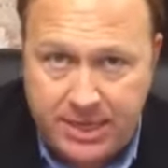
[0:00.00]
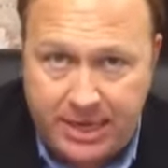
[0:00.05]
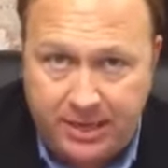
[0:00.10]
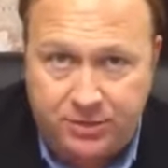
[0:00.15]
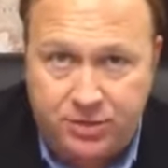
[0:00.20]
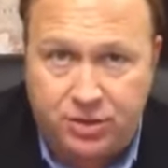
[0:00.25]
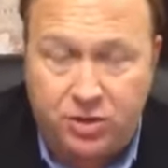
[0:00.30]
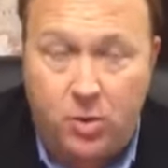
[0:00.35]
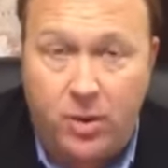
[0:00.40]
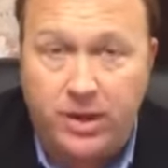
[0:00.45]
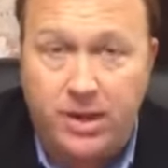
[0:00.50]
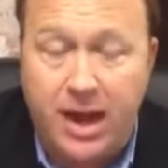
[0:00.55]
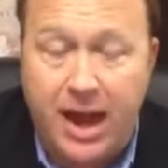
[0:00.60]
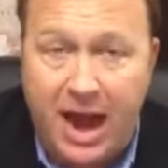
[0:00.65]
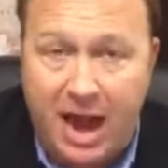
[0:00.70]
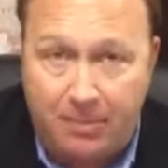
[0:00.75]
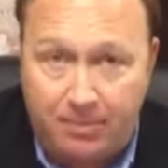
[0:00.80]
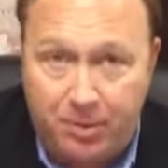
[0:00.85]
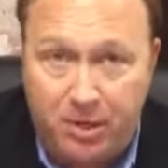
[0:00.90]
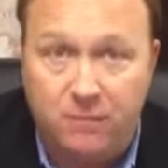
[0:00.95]
It's going to
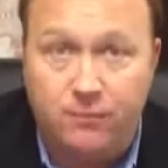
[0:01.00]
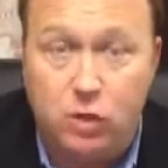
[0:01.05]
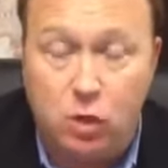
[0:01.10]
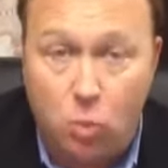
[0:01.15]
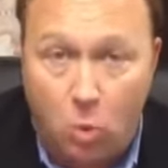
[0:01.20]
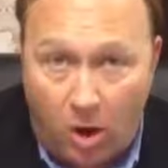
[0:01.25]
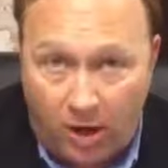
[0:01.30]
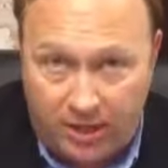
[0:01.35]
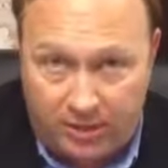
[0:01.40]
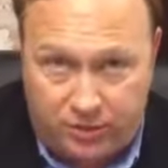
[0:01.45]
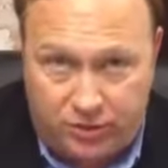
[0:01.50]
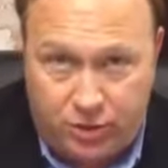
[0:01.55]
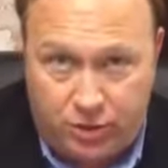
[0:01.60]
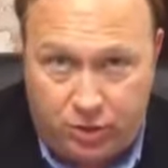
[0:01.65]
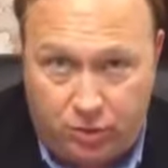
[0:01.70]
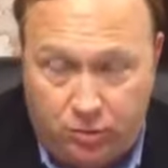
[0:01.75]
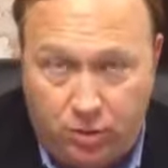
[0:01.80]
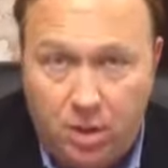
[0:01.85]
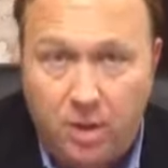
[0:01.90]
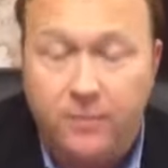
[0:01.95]
happen if you want it
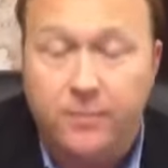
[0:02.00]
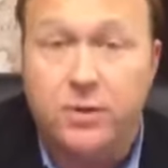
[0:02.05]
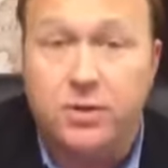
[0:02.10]
to.